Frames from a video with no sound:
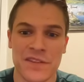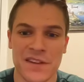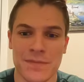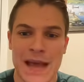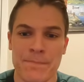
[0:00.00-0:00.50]
on
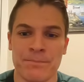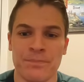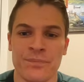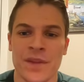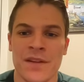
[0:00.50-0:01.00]
this map.
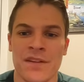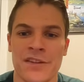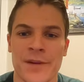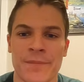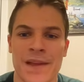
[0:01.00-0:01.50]

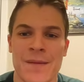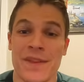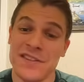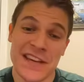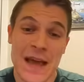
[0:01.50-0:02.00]
So,
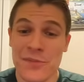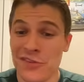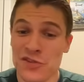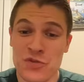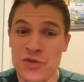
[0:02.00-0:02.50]
but the
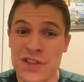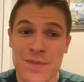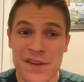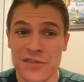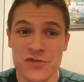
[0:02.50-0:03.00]
T-Copter's cool and
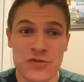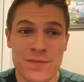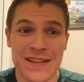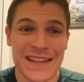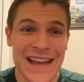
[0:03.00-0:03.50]
the mech's
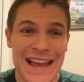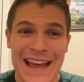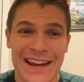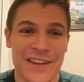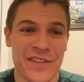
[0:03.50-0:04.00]
cool. But like,
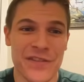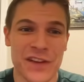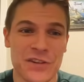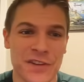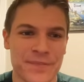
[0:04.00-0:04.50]
I don't know, the
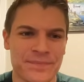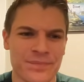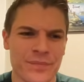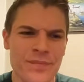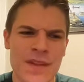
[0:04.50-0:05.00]
vehicles.
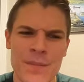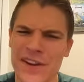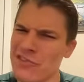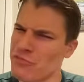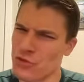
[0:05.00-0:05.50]

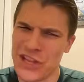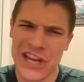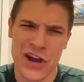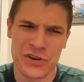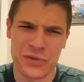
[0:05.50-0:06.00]
But it's just
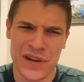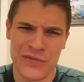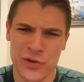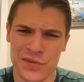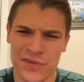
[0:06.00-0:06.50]
really hard to
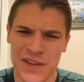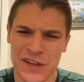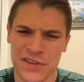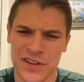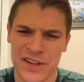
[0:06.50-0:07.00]
reinforce with
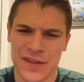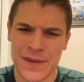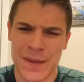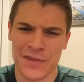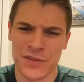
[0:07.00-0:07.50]
vehicles on this
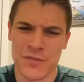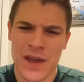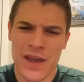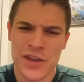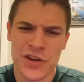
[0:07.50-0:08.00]
map. So
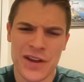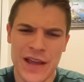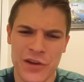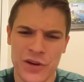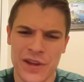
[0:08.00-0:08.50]
you can
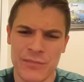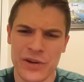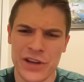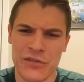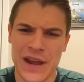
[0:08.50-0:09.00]
get
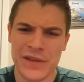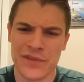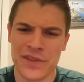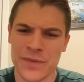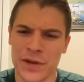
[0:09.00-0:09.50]
pretty creative with this